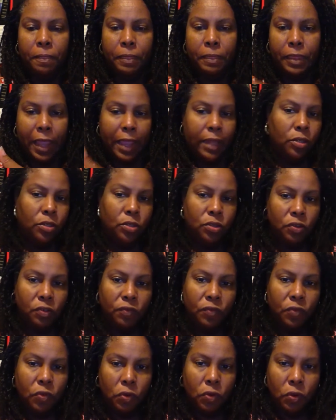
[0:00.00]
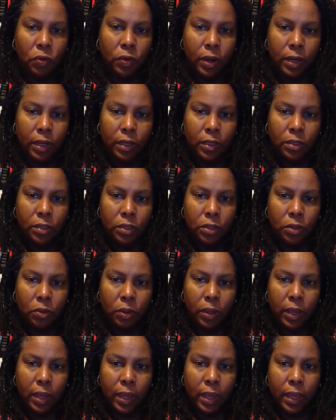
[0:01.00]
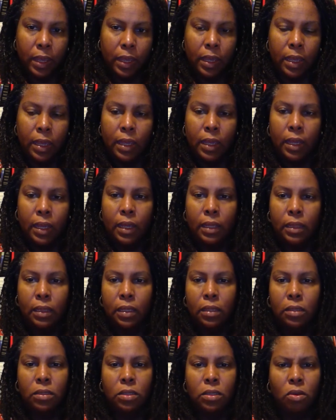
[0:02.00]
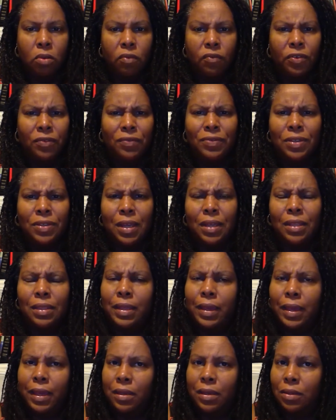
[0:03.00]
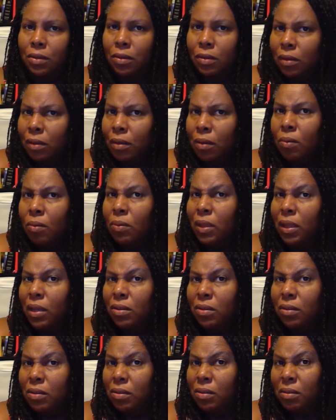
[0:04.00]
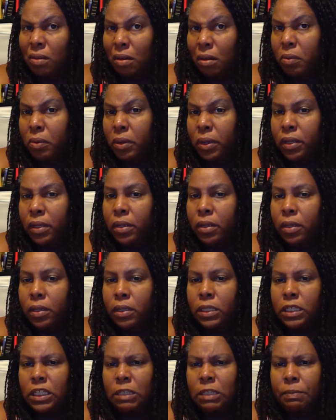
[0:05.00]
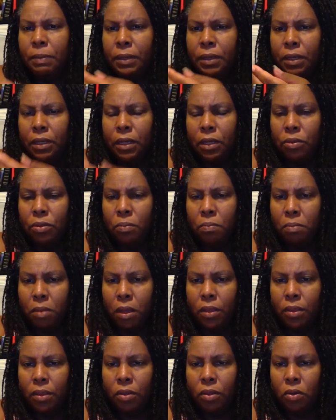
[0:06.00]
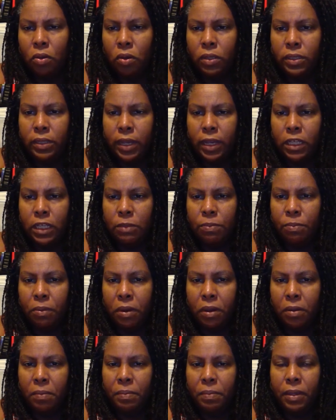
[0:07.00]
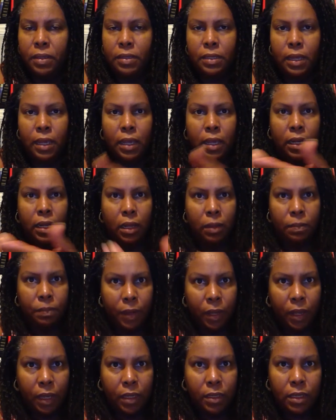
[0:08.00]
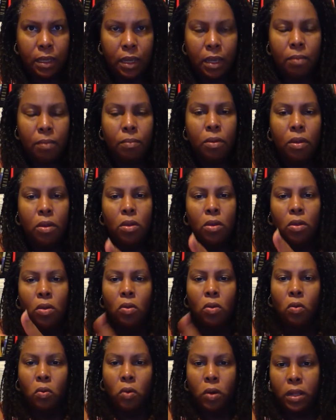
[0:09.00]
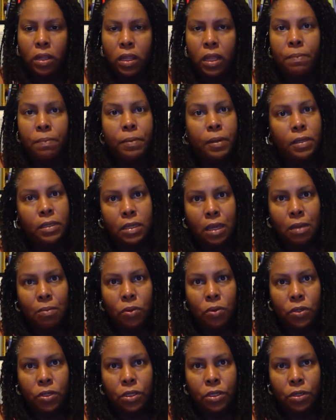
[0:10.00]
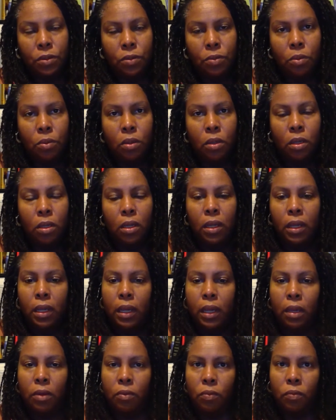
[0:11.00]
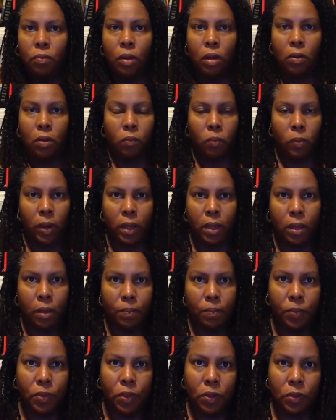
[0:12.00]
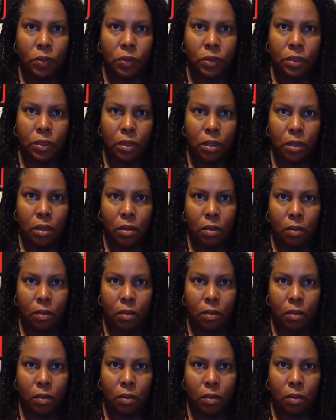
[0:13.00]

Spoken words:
that's 2 full credits. Okay. And then, so if you've done that, you know it, spend another month on test prep and take an AP exam or a CLEP exam or 2, and rake up those